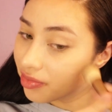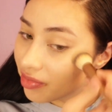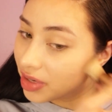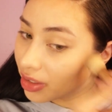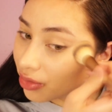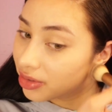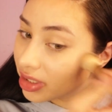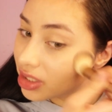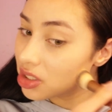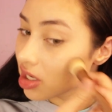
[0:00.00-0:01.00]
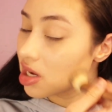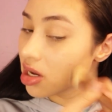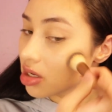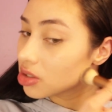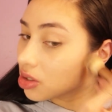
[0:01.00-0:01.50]
video footage.
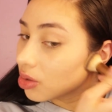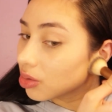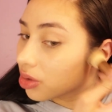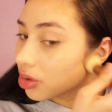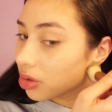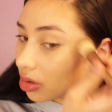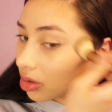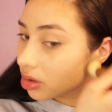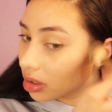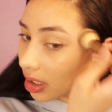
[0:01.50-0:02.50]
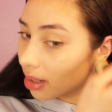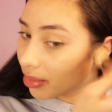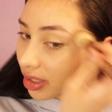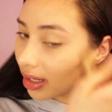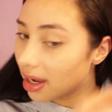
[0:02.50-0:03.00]
So the
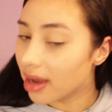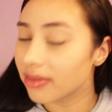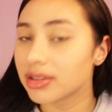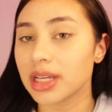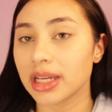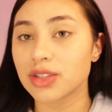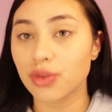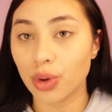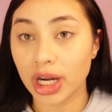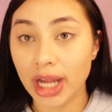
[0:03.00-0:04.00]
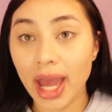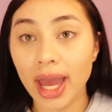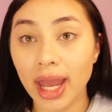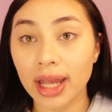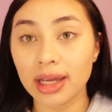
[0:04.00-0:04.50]
camera that I have takes 4K
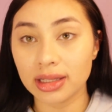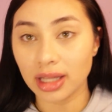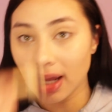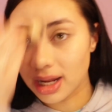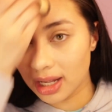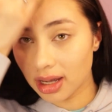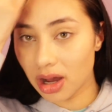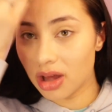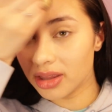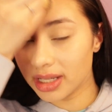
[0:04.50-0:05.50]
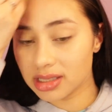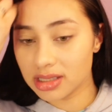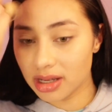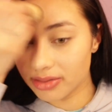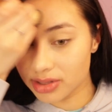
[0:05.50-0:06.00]
and like all that
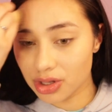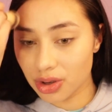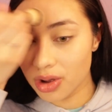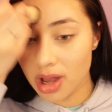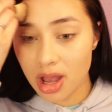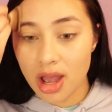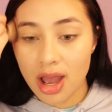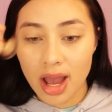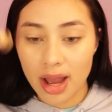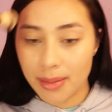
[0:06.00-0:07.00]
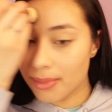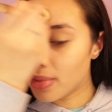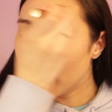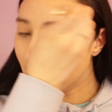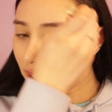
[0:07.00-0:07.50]
stuff. So
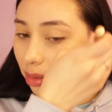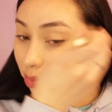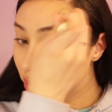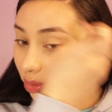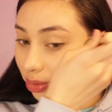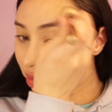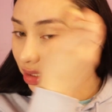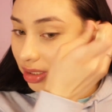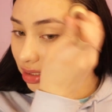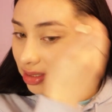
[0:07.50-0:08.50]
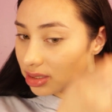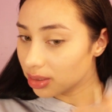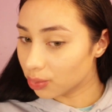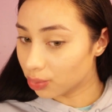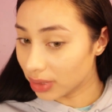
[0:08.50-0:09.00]
my computer is
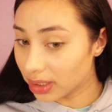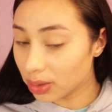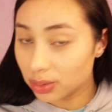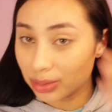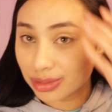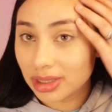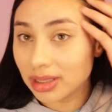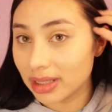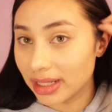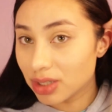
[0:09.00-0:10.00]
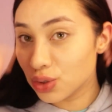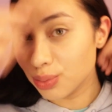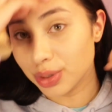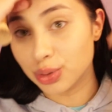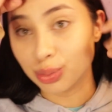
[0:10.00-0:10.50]
really old, like
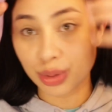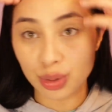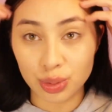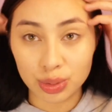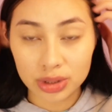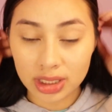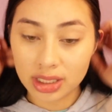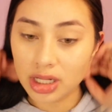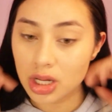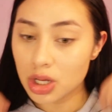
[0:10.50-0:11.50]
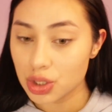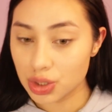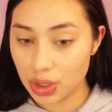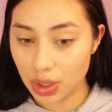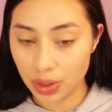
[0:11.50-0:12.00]
super duper old.
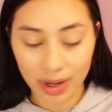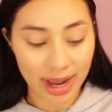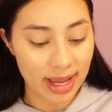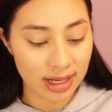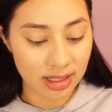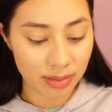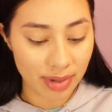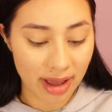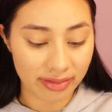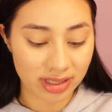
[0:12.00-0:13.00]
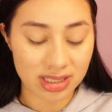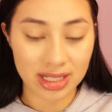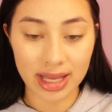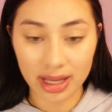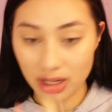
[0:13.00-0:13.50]
So I ended up having to
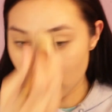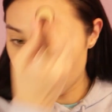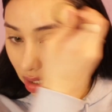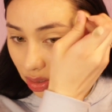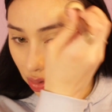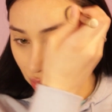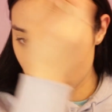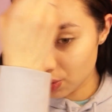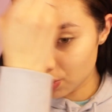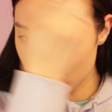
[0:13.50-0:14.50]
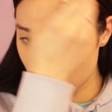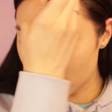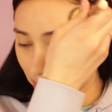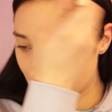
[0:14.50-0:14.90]
get a new